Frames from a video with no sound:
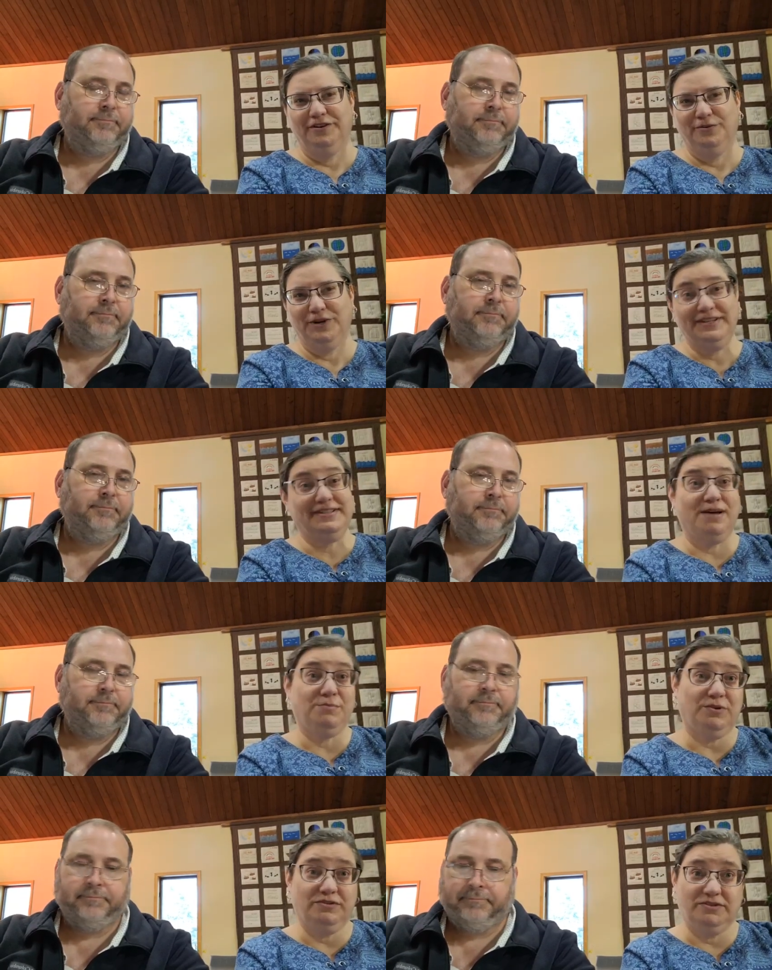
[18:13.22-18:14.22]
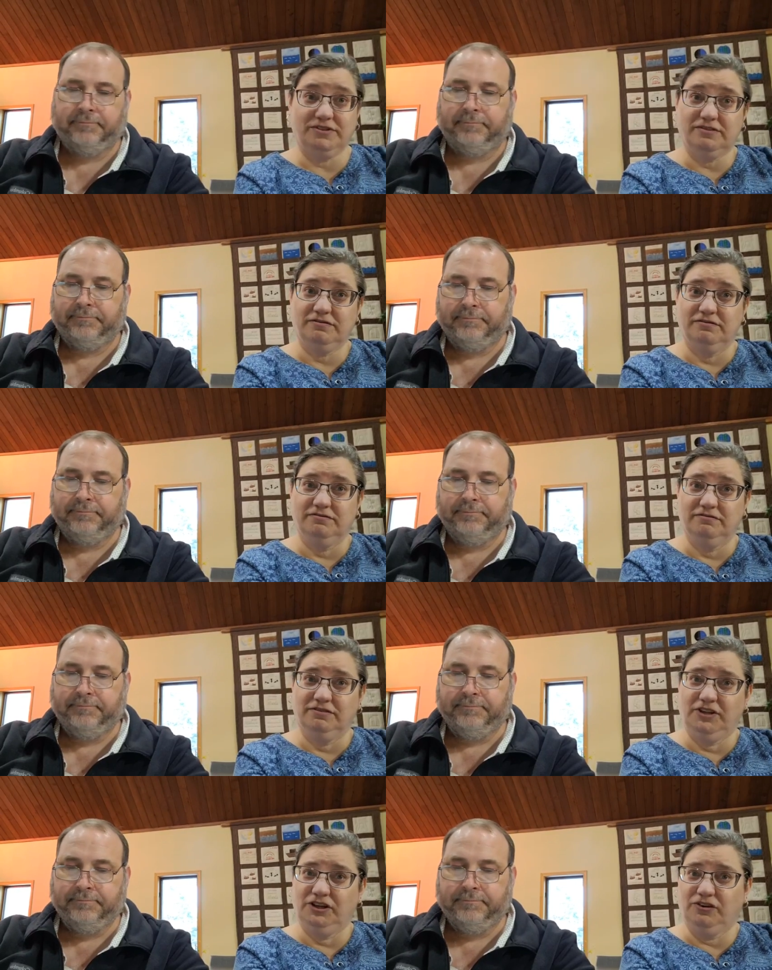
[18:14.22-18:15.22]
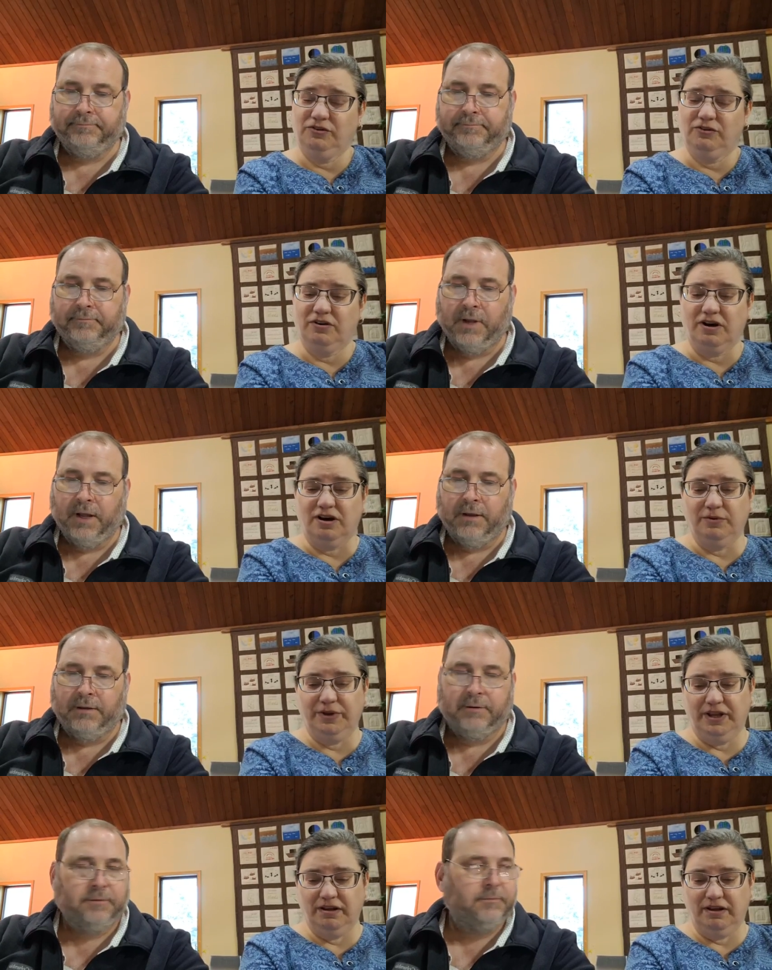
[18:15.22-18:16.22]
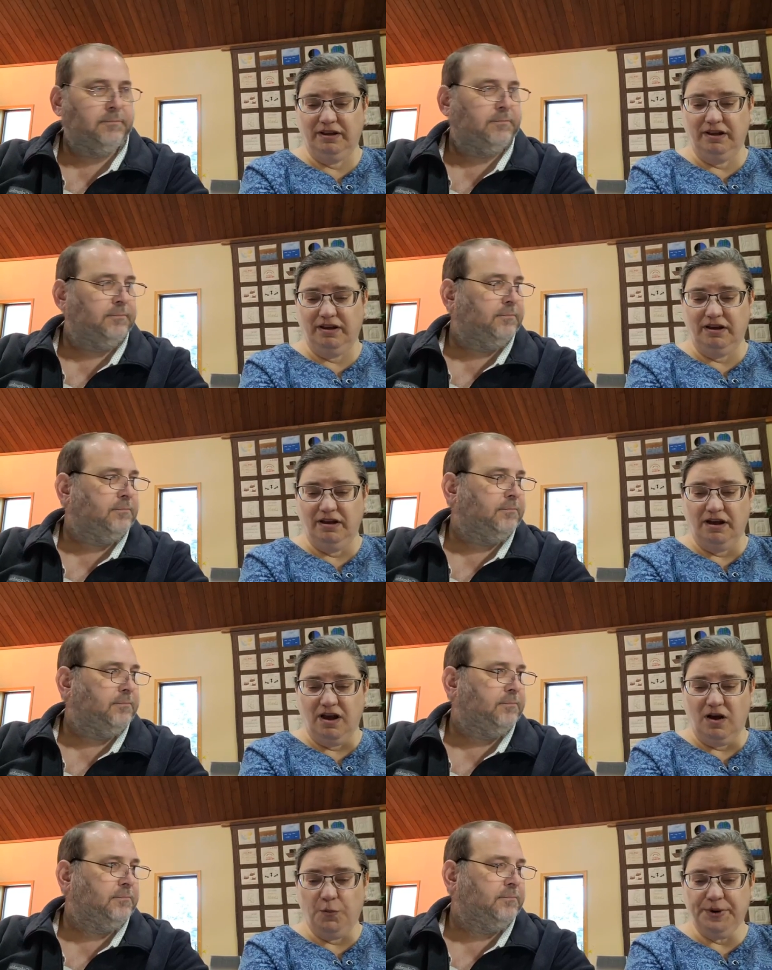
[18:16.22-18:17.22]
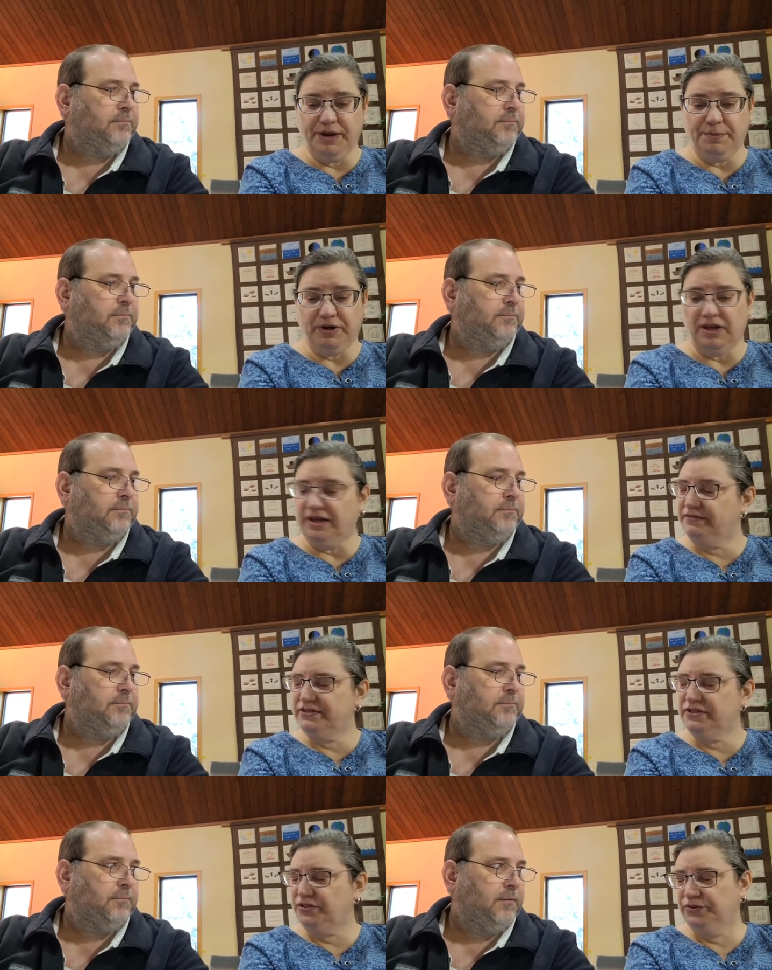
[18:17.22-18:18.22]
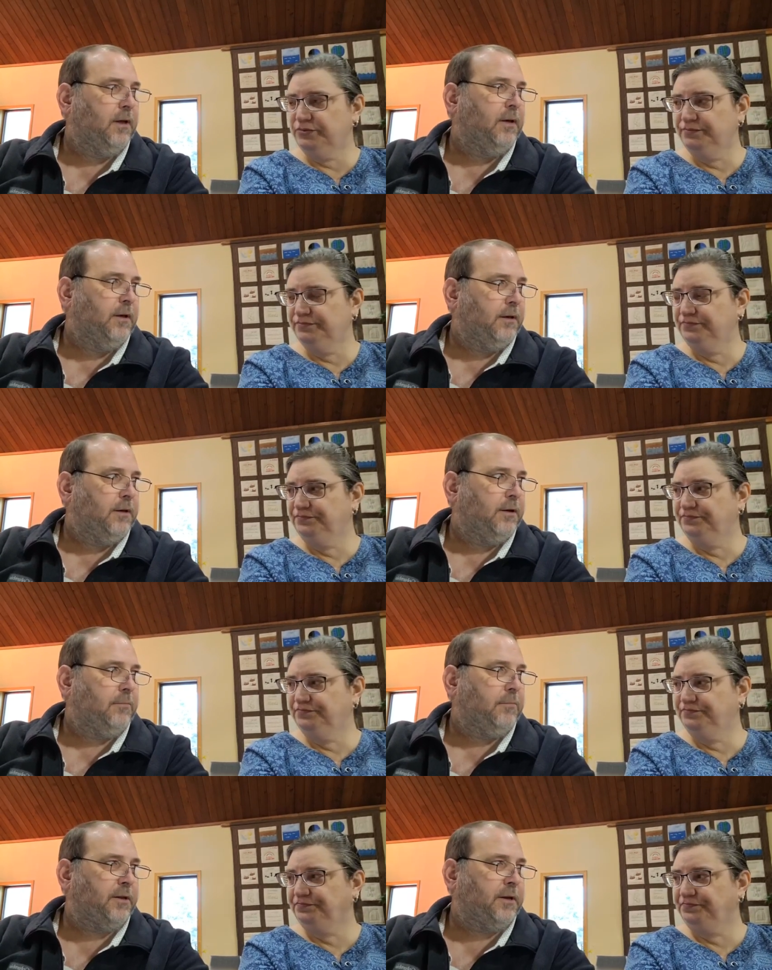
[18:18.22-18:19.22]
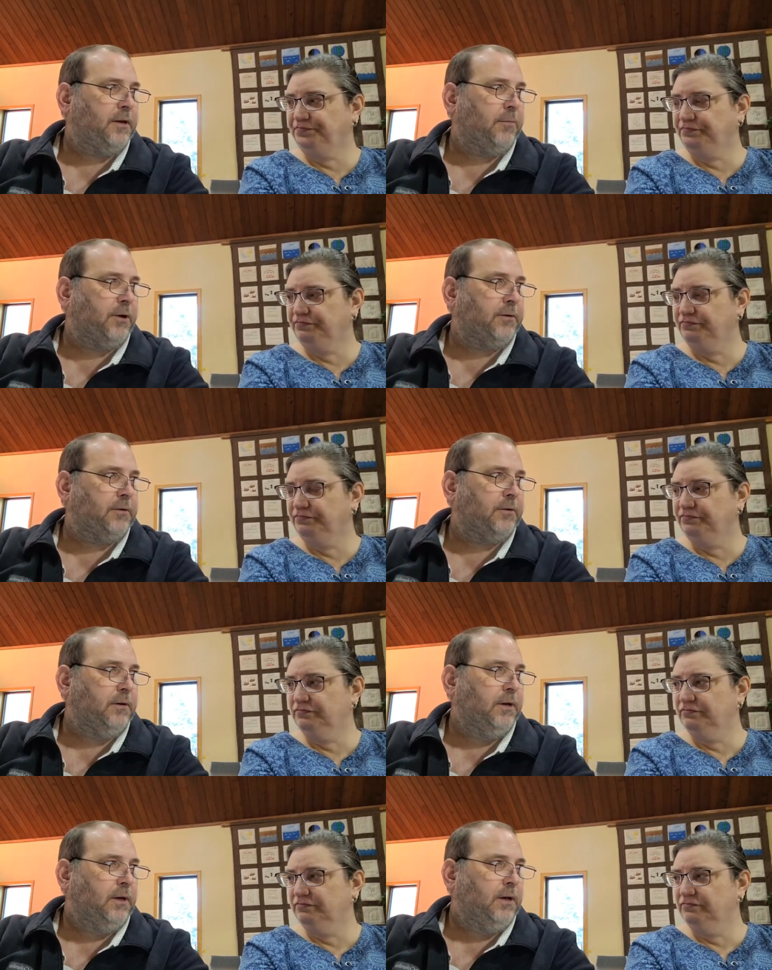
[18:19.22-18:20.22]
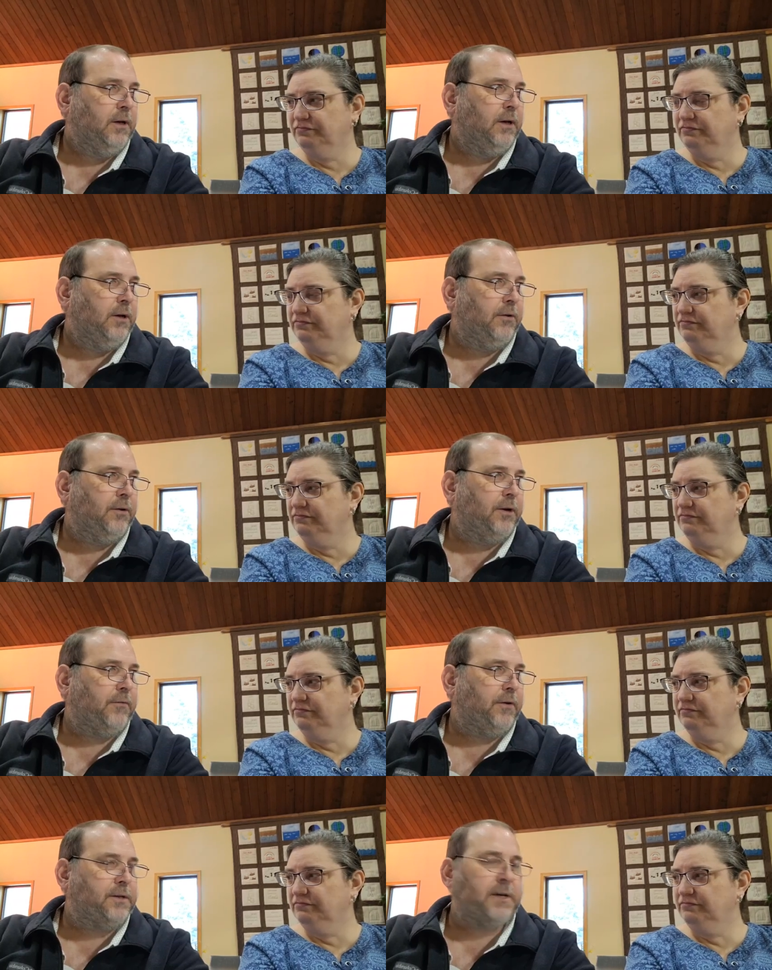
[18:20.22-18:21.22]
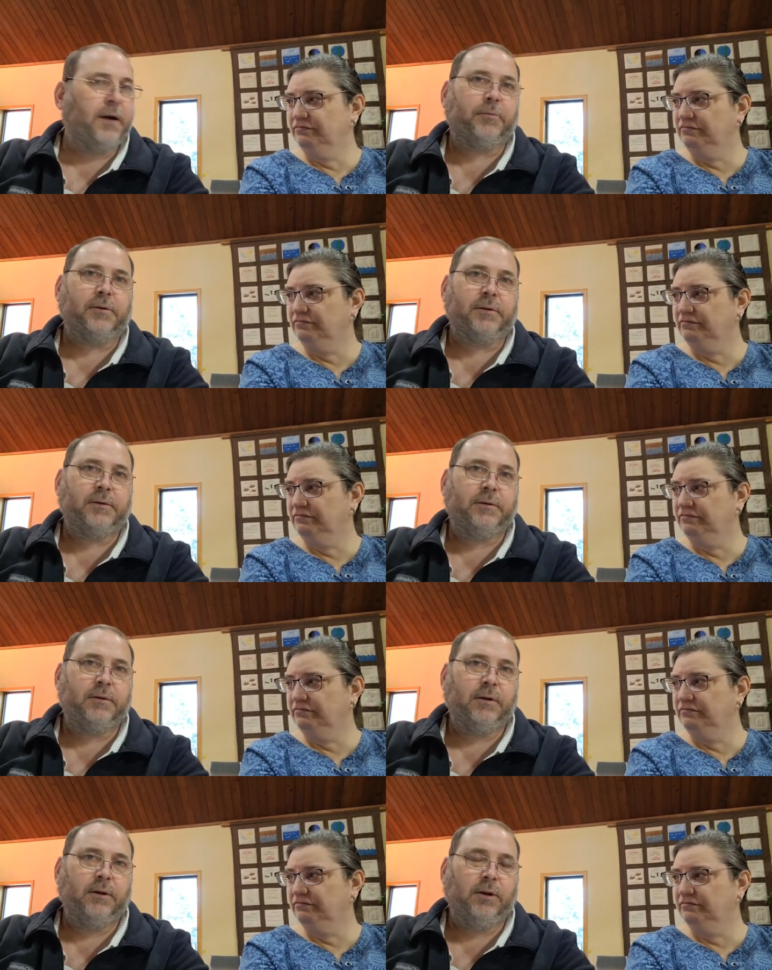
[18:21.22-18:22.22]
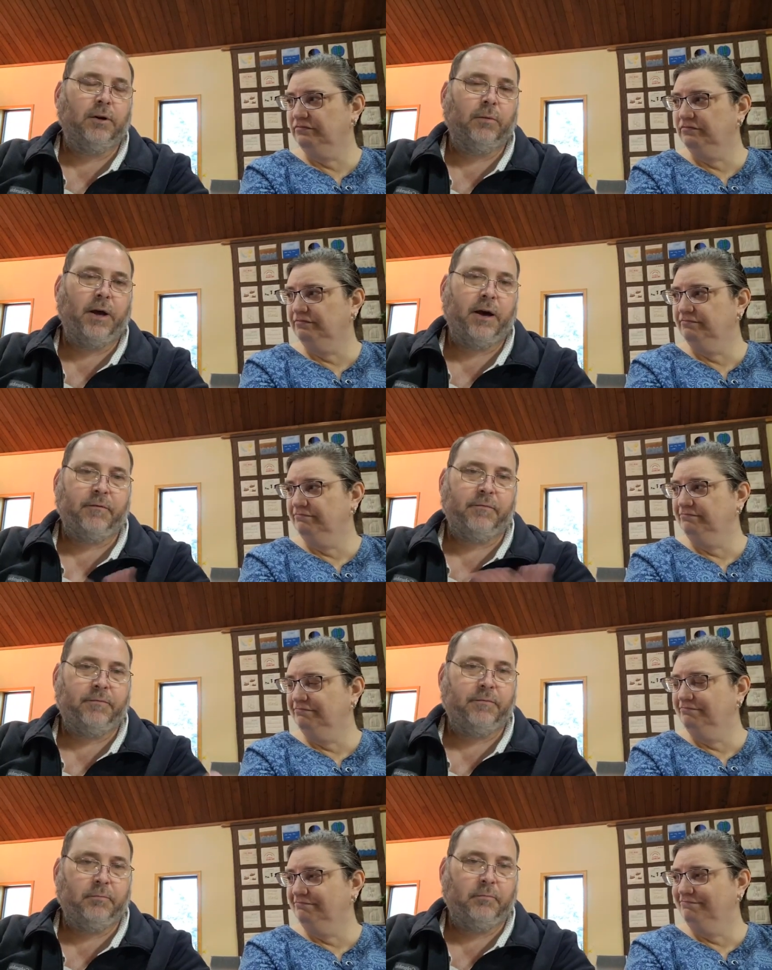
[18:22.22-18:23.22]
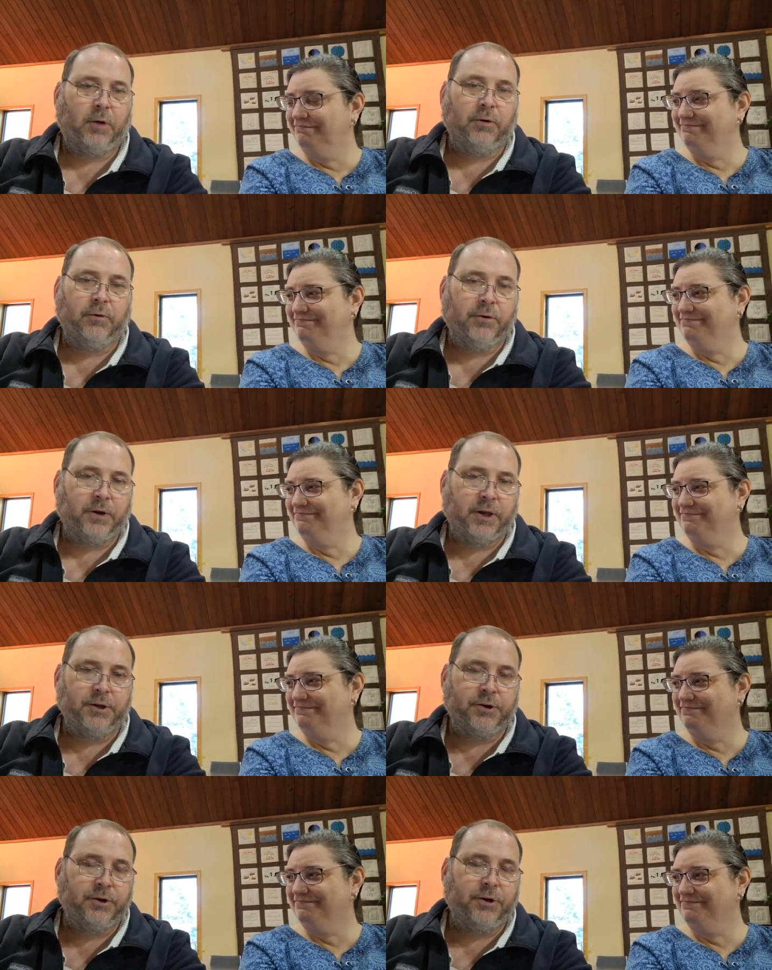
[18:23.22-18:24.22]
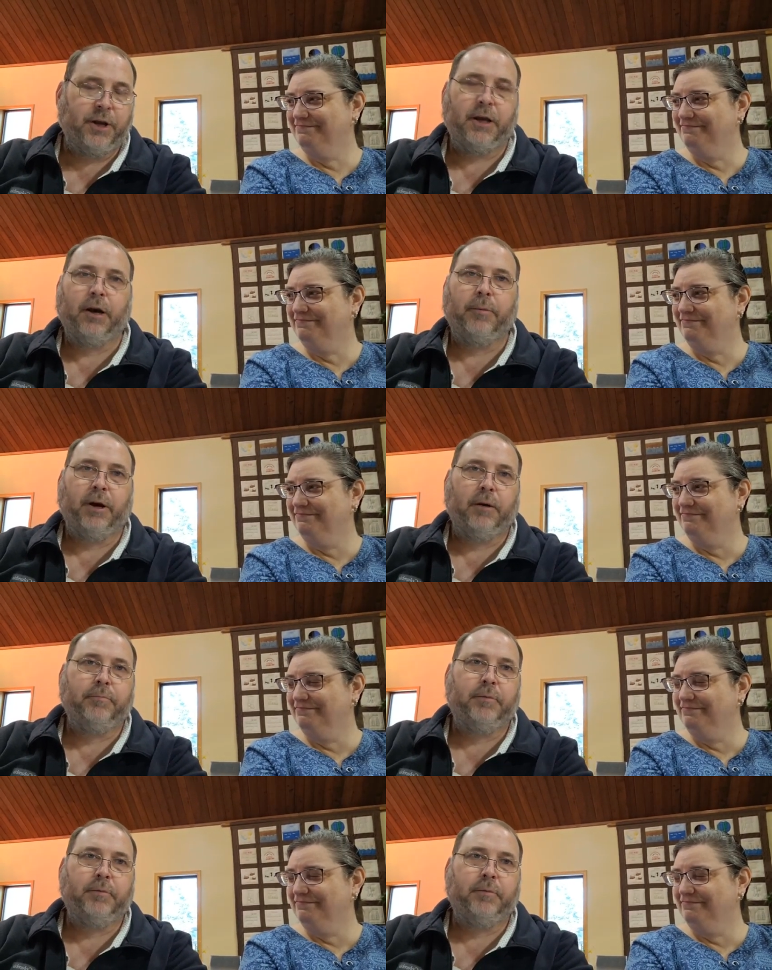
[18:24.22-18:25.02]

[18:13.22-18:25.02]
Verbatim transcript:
Speaker 1: What examples, mm-hmm. you know, are we opening up our lives to?
Speaker 2: I think about, you know, the different examples. You know, we have Martin Luther King Jr. Day coming up